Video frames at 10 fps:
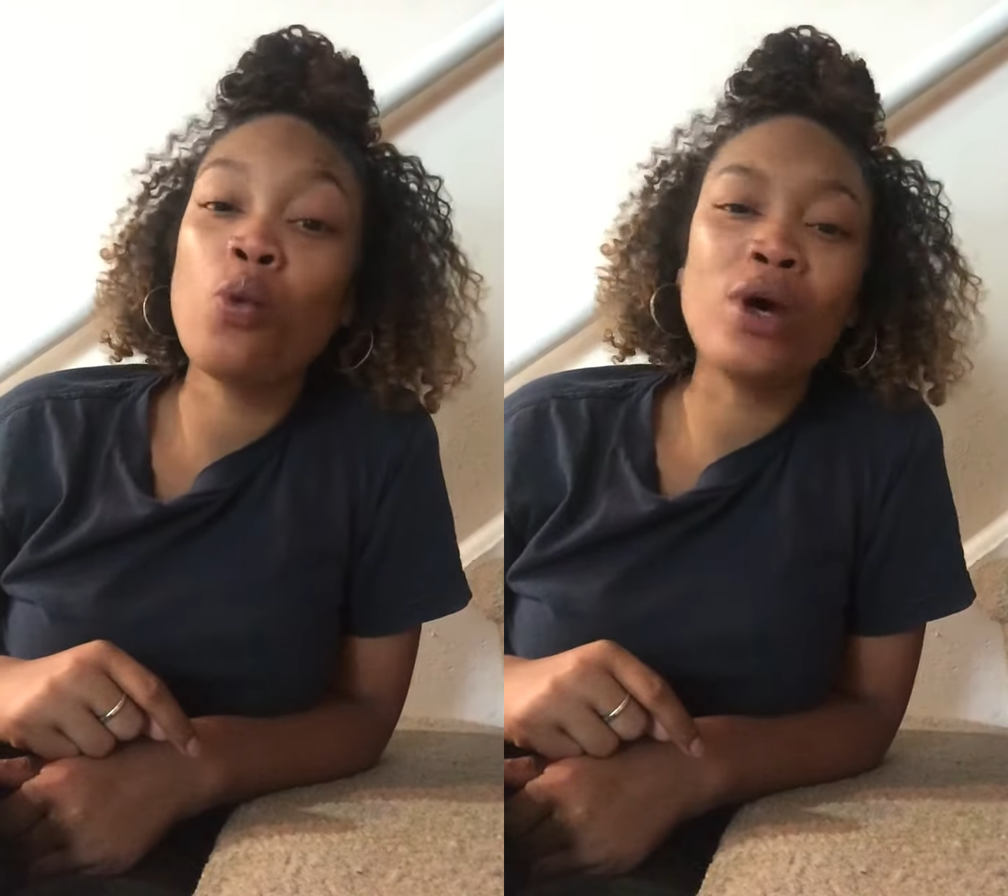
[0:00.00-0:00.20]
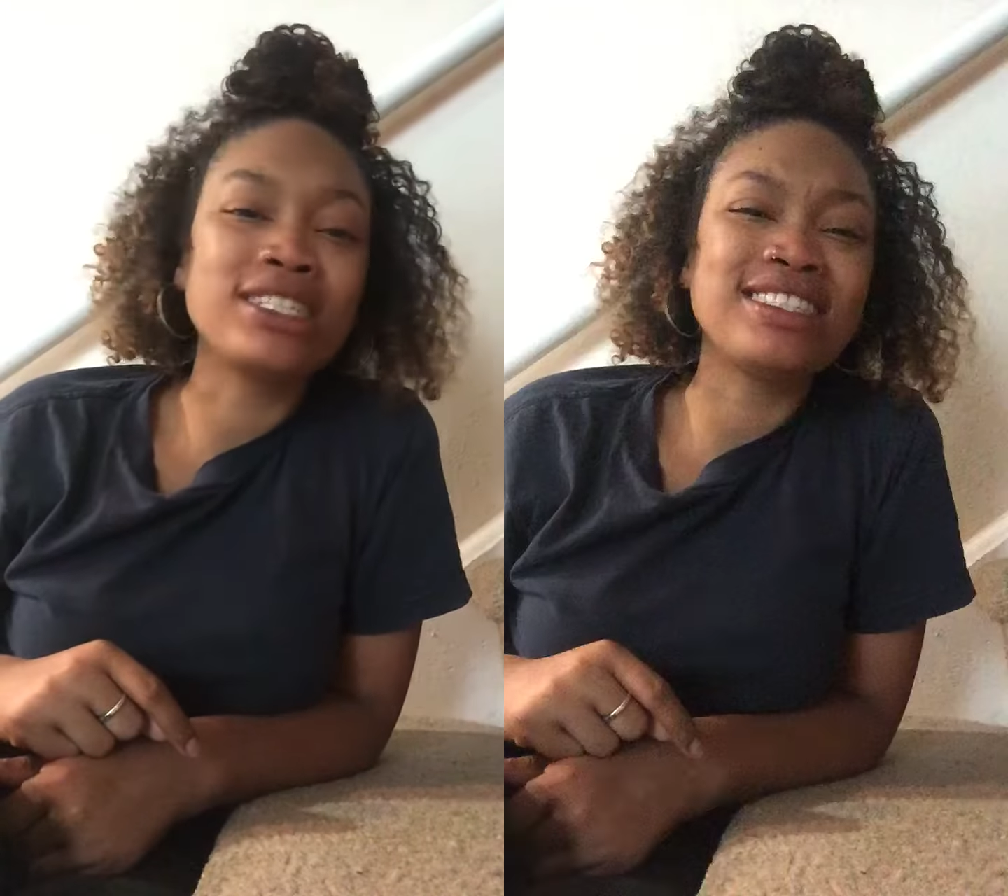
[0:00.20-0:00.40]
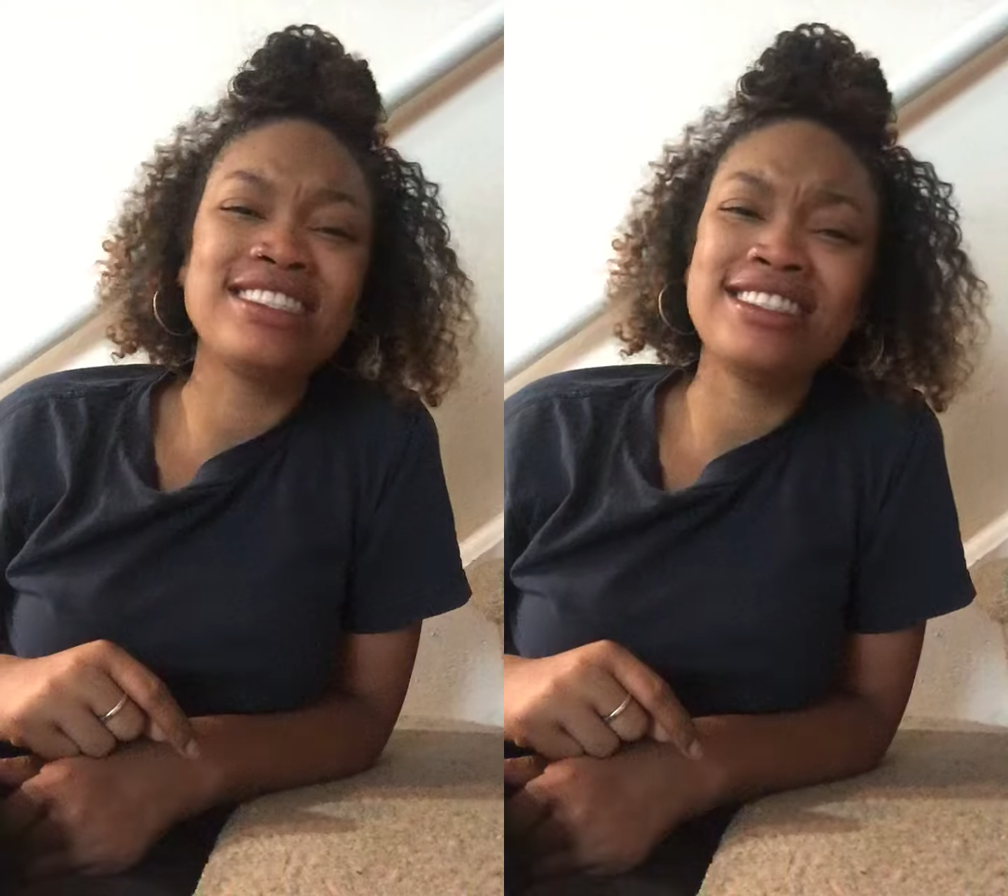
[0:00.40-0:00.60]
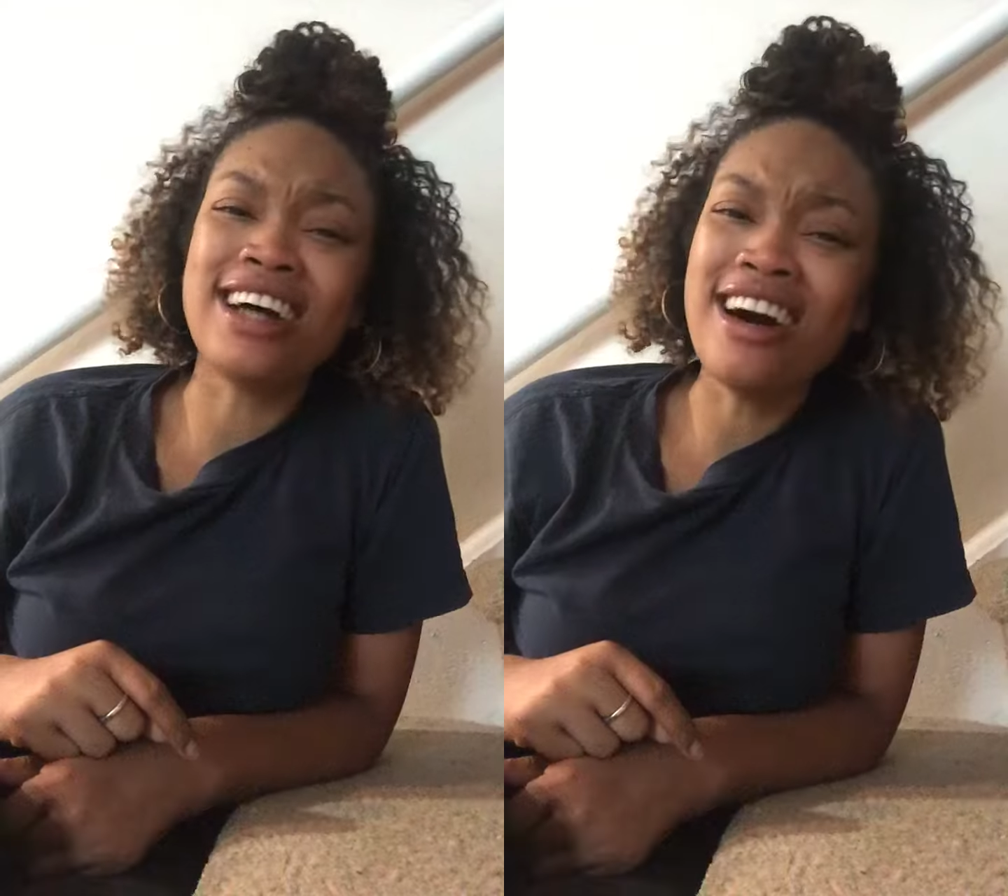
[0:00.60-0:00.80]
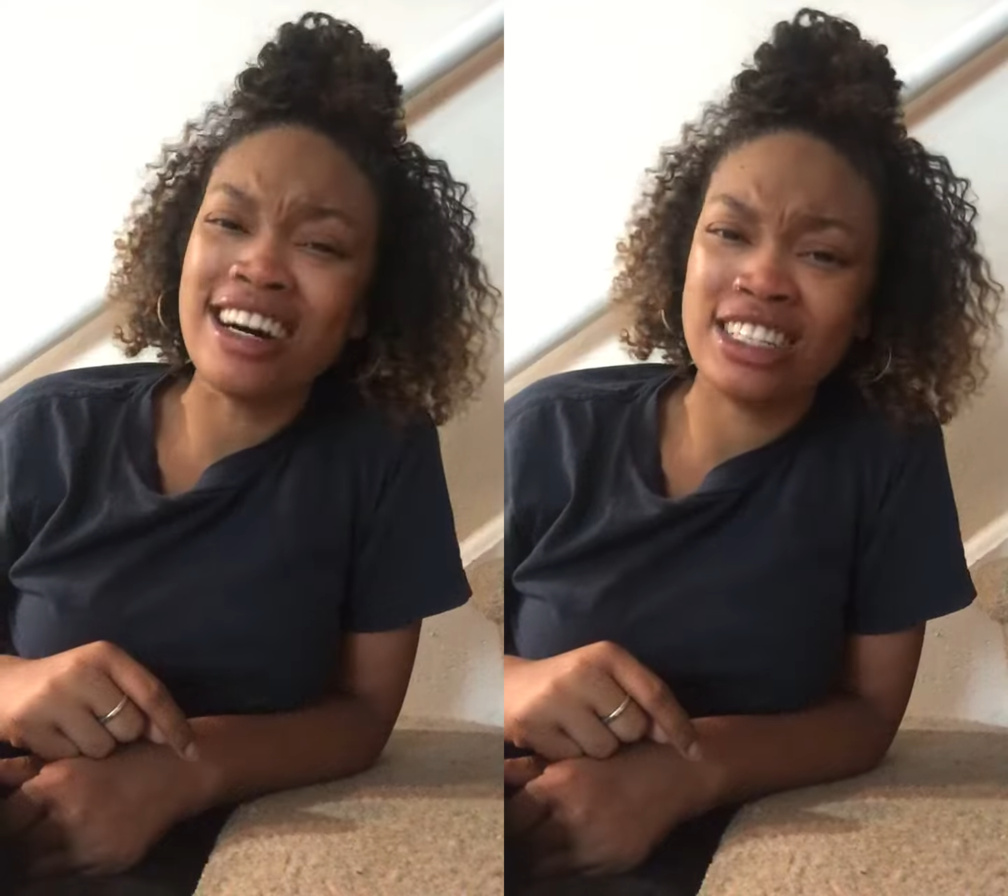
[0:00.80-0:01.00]
and what is
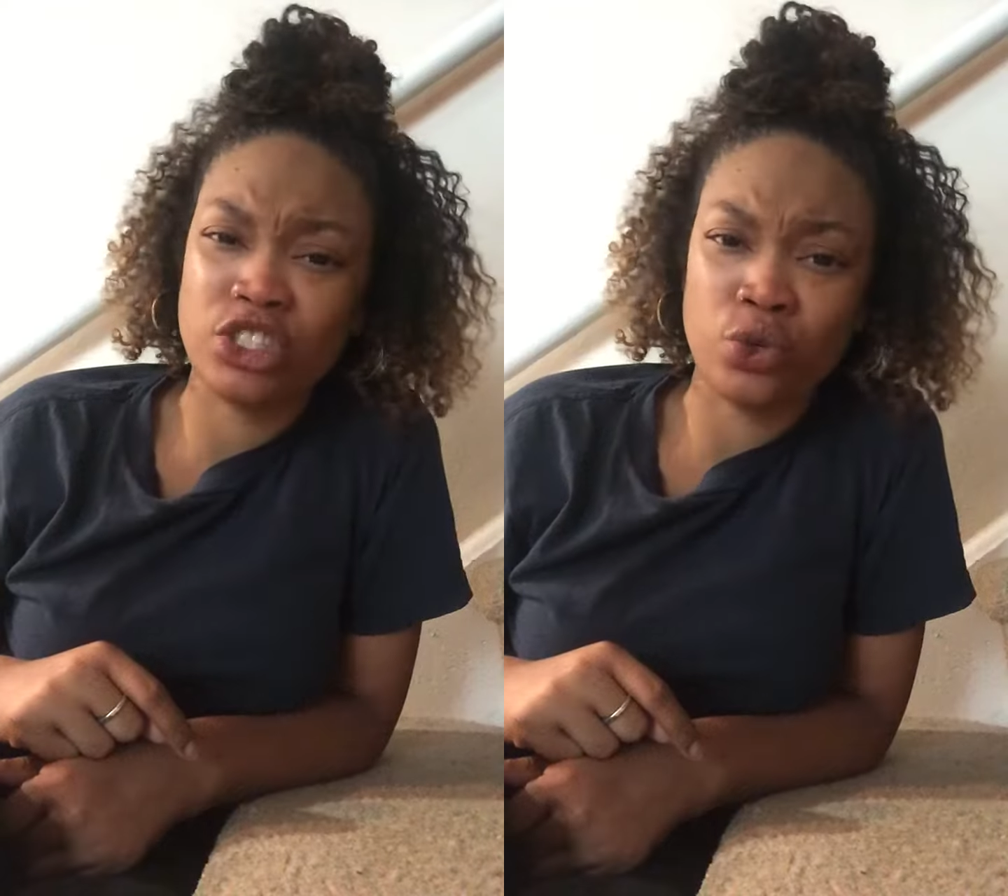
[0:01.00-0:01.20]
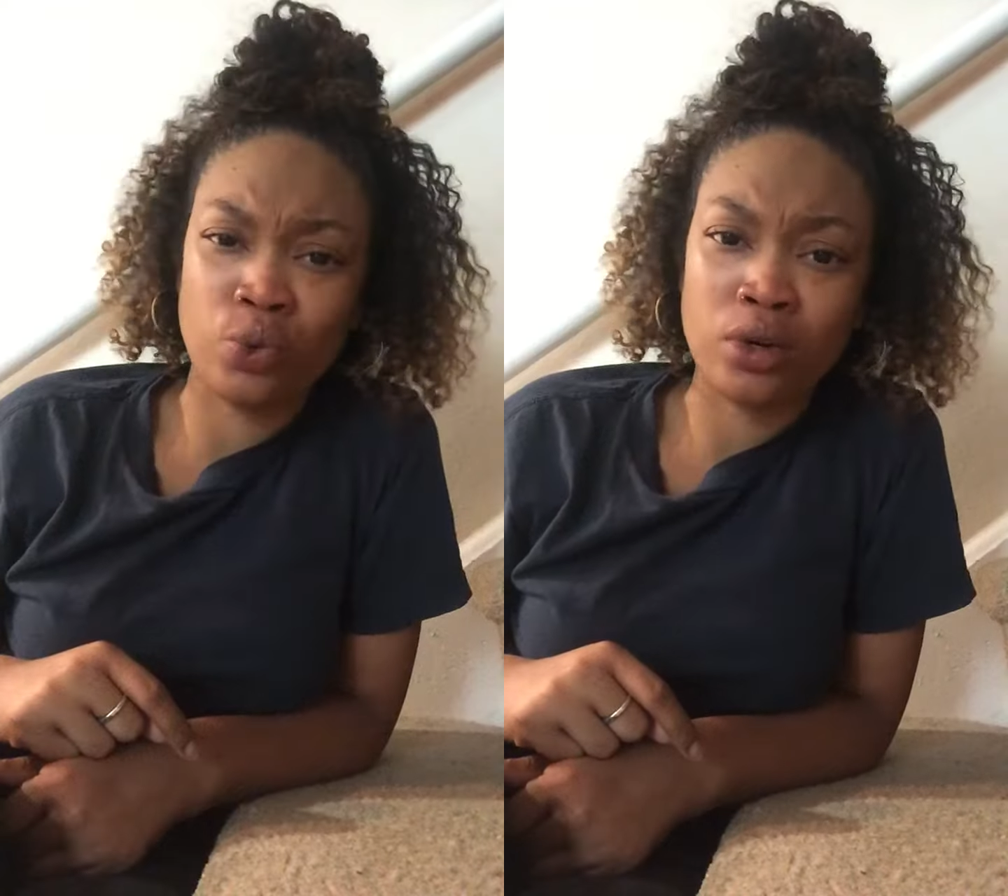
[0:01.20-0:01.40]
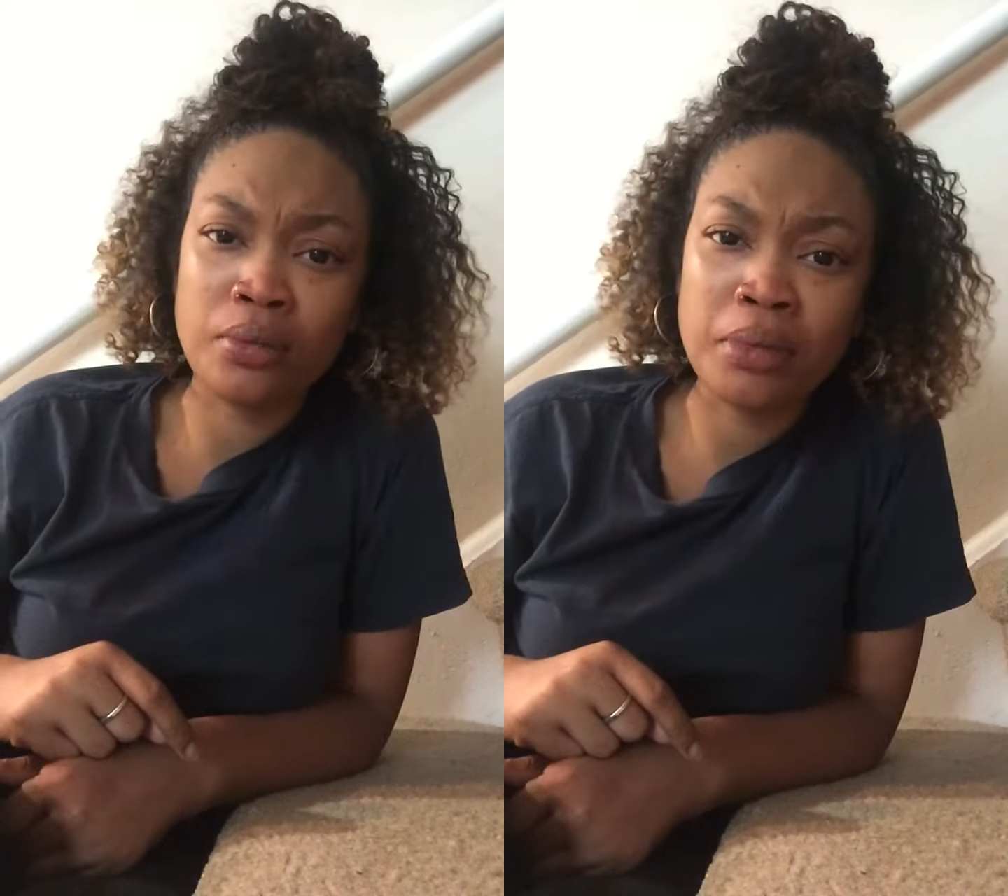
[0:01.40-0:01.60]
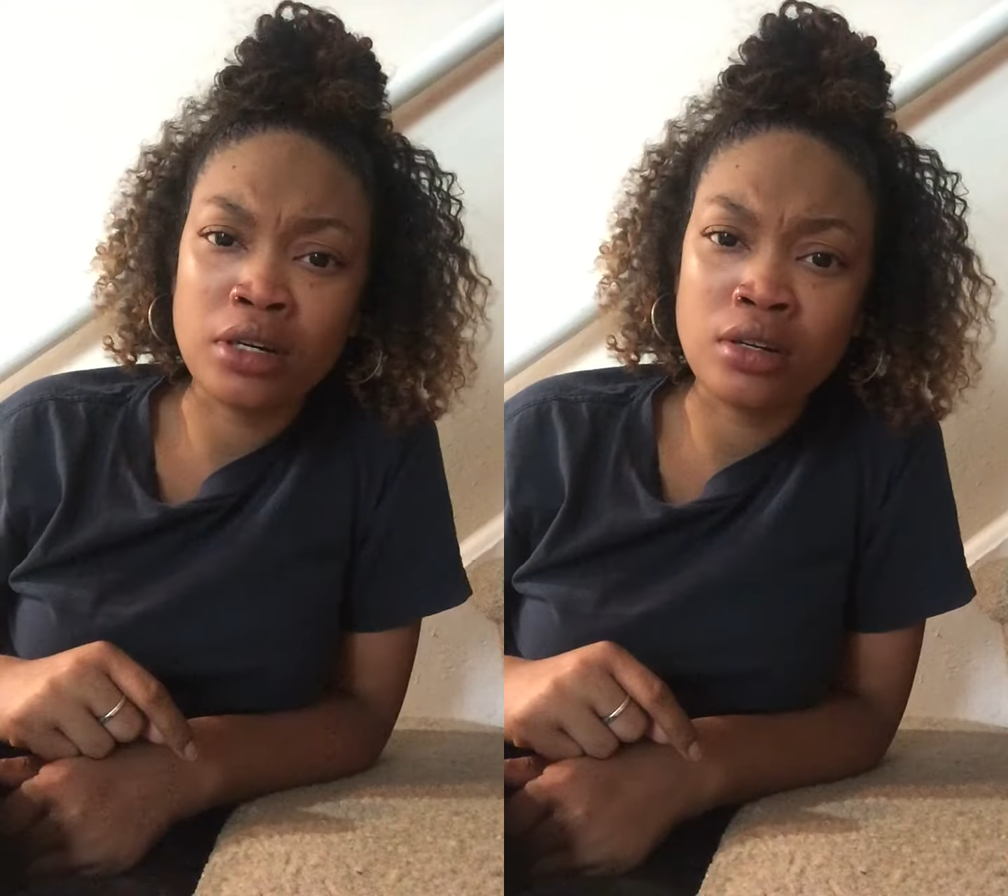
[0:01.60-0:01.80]
done to him.